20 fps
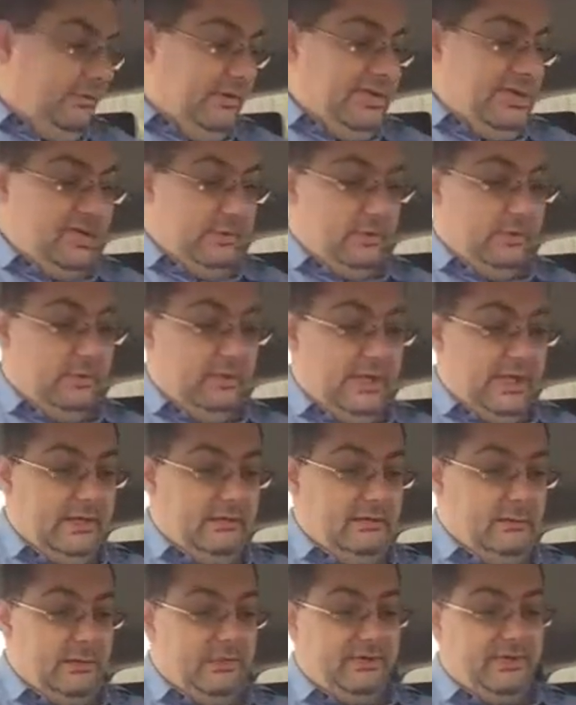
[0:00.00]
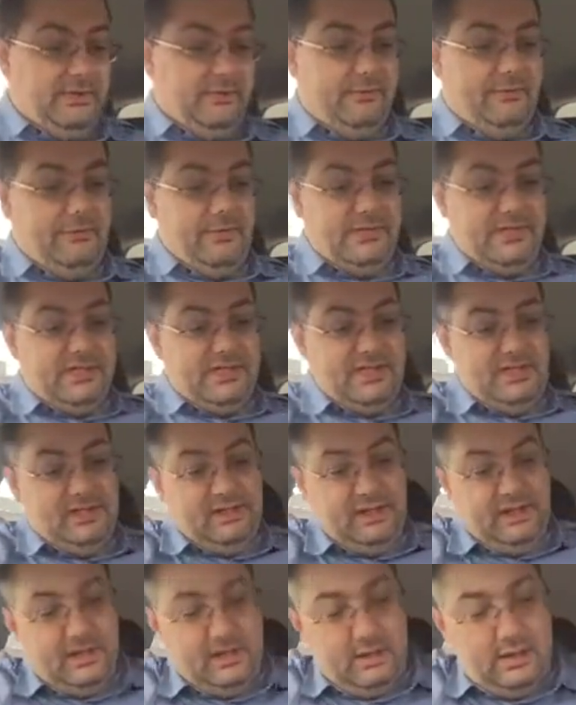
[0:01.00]
reasonable legroom. I've got the front seat
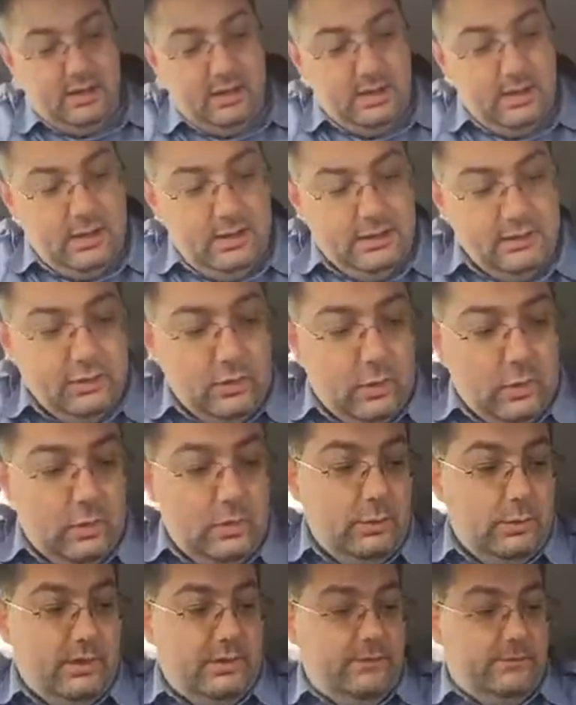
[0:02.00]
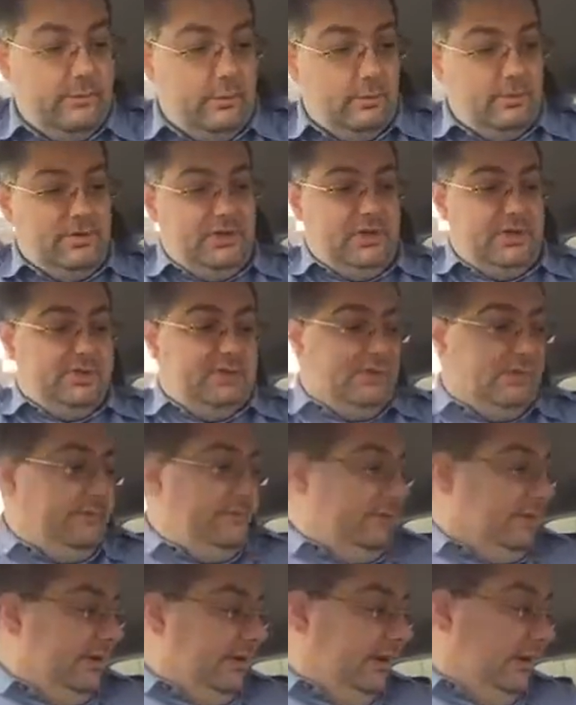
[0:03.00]
there, not all the way forward. You could
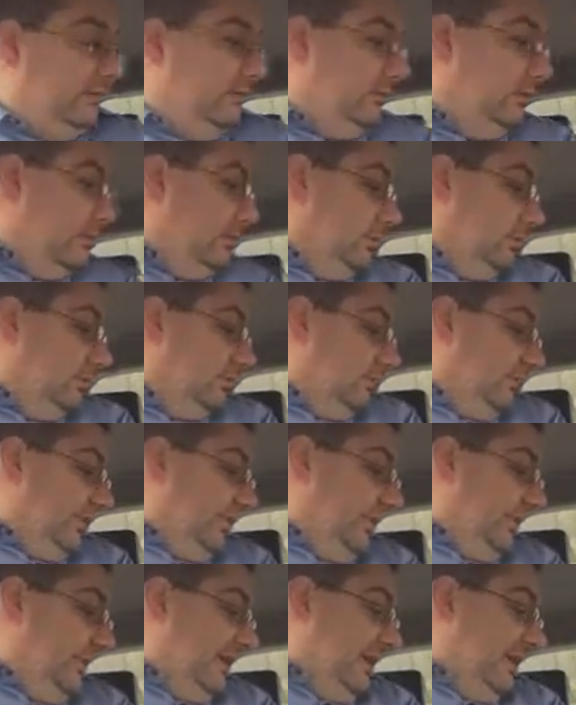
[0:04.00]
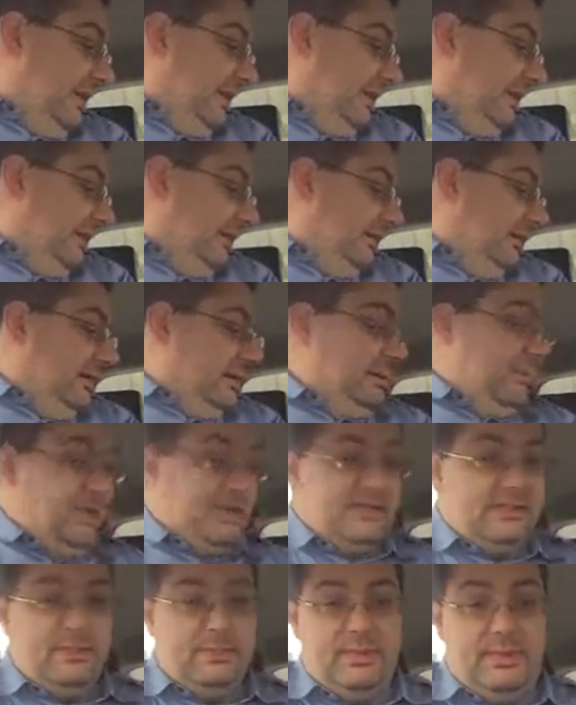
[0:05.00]
definitely put it back a little, and the
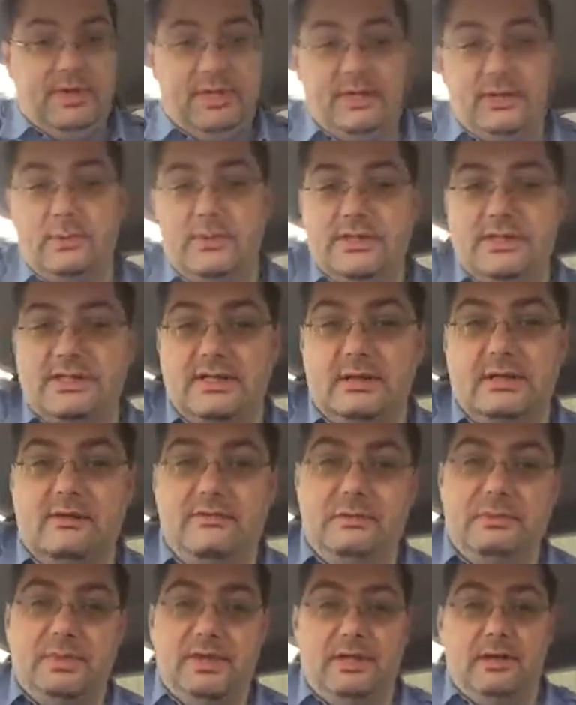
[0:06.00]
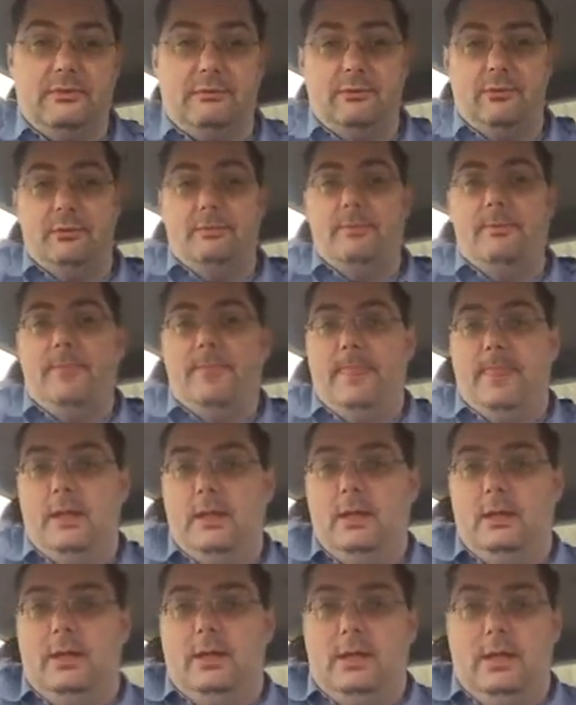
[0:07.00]
person behind would still have a bit of room.
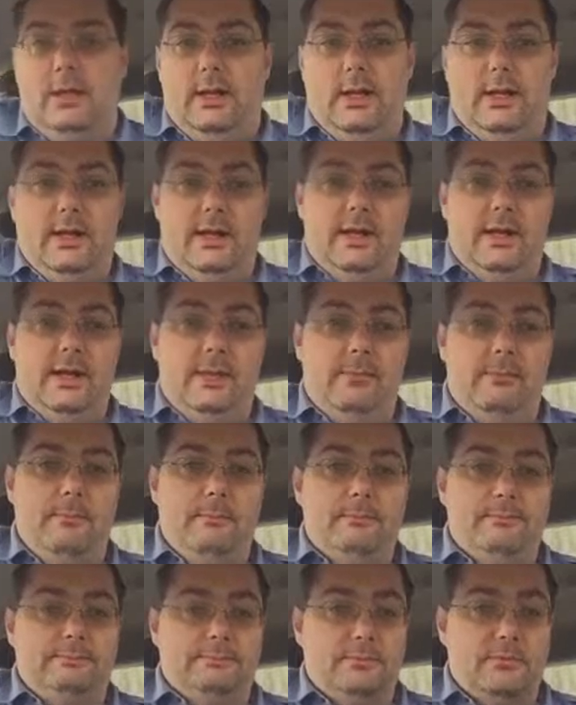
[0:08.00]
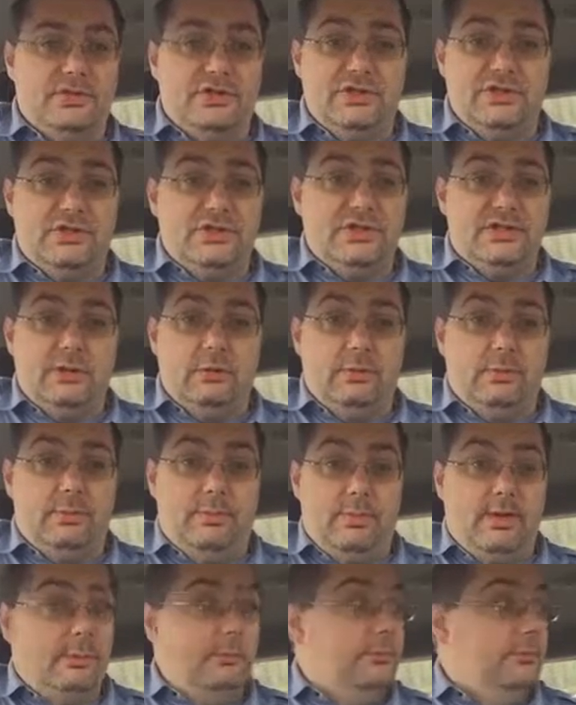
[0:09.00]
So it's still